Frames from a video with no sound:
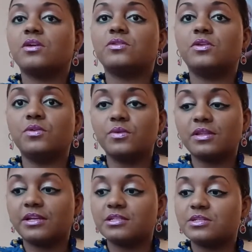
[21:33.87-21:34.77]
New
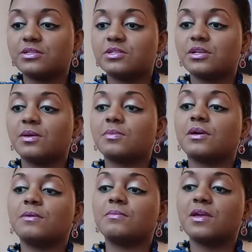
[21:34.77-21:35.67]
relationship,
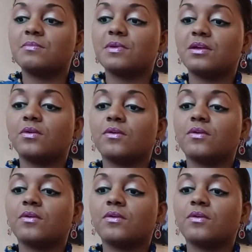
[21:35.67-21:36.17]
commitment,